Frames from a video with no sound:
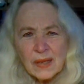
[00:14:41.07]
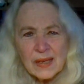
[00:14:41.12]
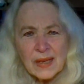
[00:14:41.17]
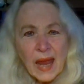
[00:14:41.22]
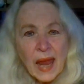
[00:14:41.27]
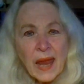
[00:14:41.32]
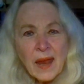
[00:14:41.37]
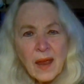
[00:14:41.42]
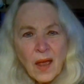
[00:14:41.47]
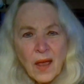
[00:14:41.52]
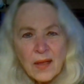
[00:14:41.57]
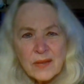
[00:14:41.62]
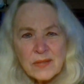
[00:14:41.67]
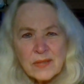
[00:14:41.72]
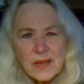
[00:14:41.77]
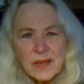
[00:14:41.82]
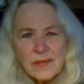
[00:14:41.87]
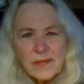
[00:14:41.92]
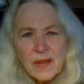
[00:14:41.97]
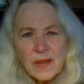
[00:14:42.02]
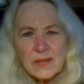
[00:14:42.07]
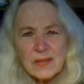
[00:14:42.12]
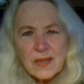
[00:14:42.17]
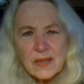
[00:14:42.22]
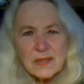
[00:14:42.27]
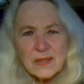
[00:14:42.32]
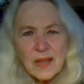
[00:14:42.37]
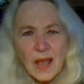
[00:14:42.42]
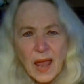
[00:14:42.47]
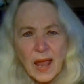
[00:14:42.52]
chaos in the
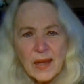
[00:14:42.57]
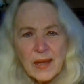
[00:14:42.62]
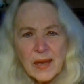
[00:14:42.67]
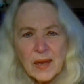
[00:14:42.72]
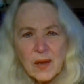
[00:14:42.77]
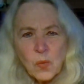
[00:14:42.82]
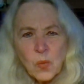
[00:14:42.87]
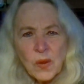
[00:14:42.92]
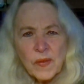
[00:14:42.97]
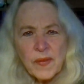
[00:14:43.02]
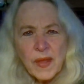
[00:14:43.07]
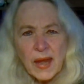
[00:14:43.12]
society when